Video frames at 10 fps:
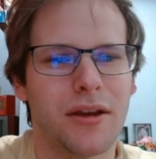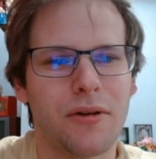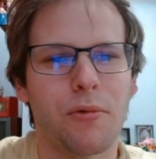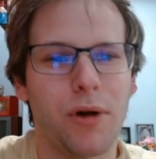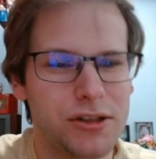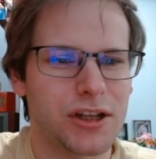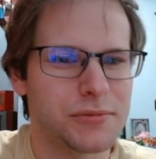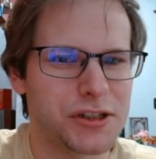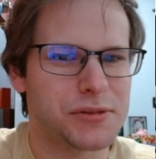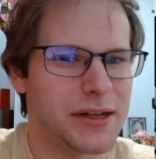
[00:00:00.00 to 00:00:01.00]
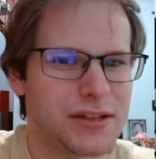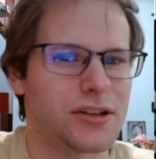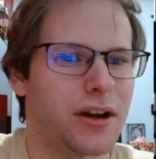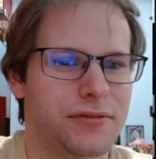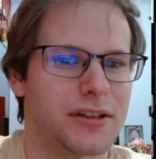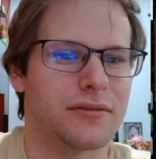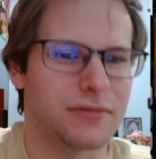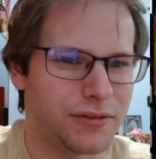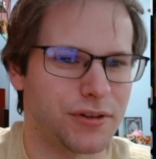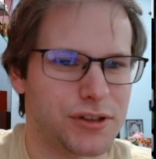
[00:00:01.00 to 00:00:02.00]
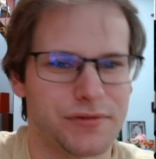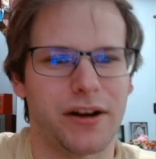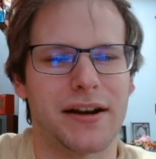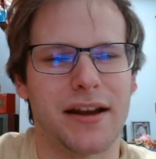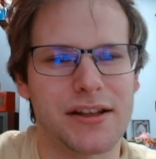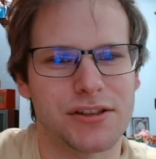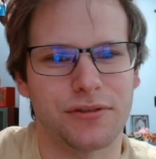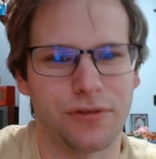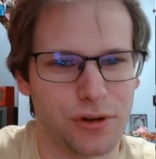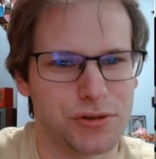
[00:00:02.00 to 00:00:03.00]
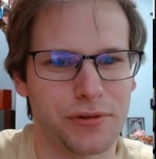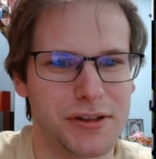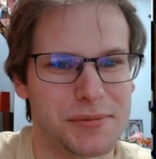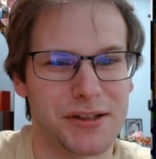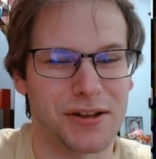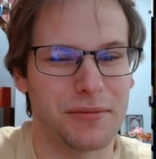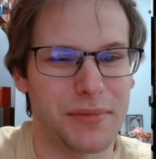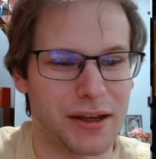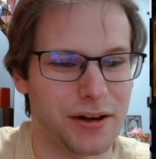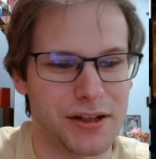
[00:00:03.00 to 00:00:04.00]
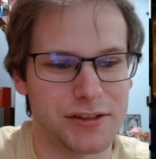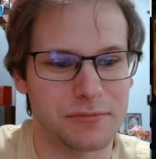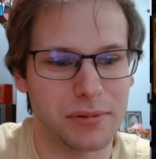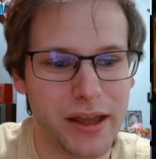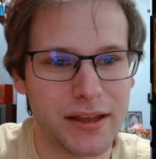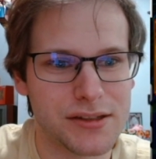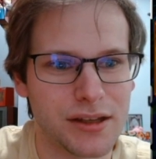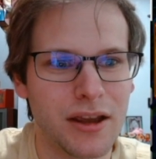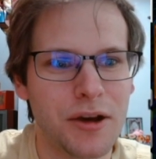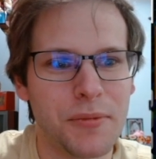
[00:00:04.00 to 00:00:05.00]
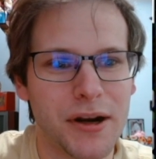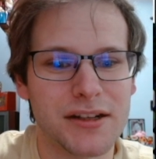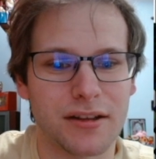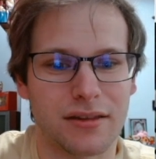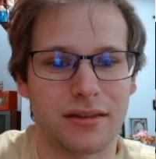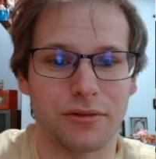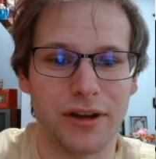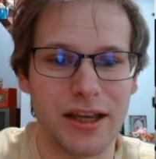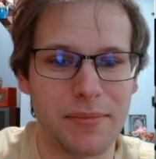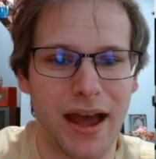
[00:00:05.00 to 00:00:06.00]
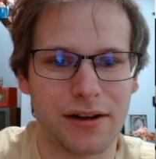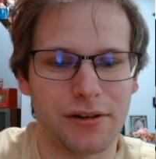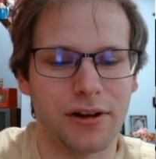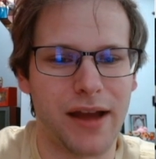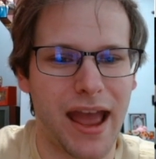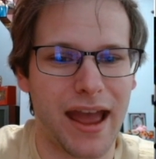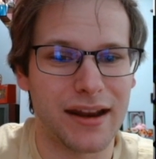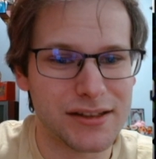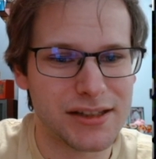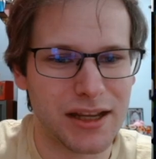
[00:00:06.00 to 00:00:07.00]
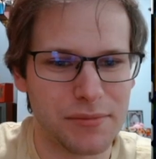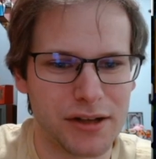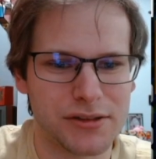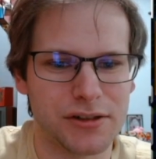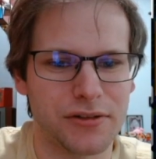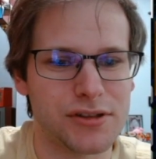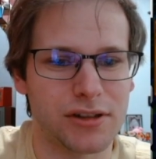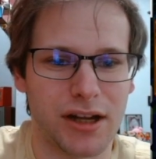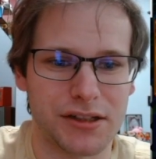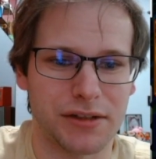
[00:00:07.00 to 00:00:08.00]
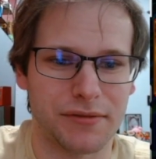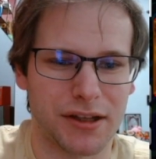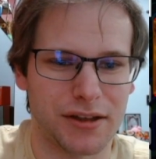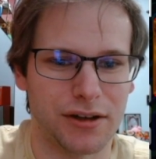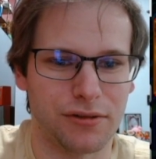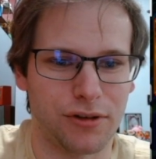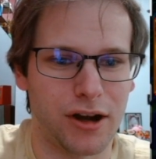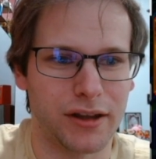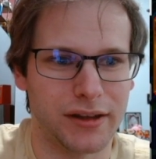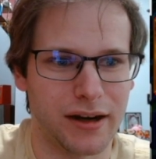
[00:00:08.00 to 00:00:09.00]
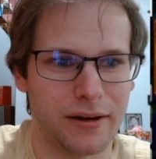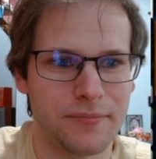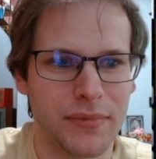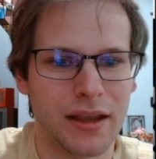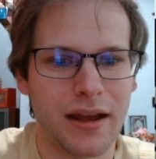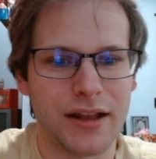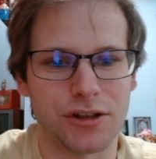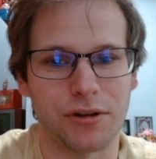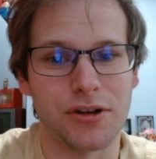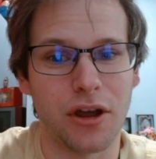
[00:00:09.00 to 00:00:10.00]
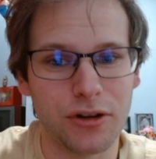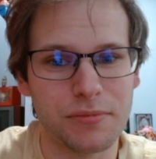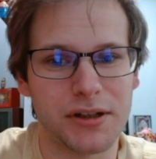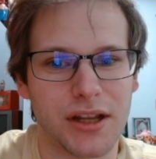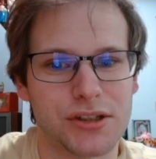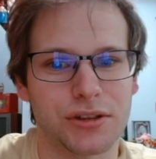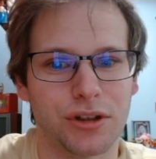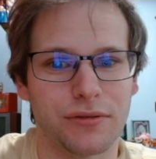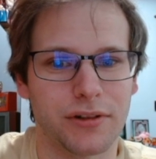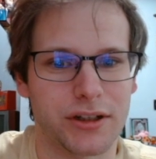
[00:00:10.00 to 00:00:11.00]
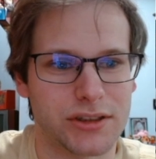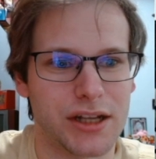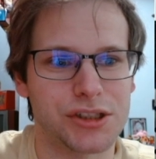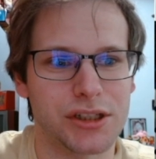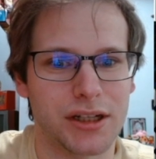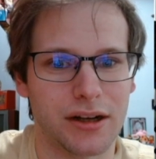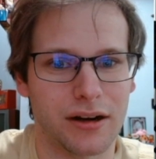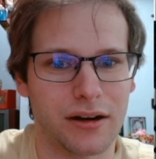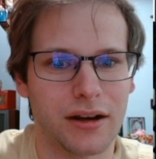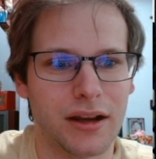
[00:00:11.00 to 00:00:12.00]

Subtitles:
one Solemn Judgment is often, of course, very nice to force through these big aggressive plays, but into 3 back row and a set monster, there's a lot of stuff that could go wrong there. And so another potential overextension here,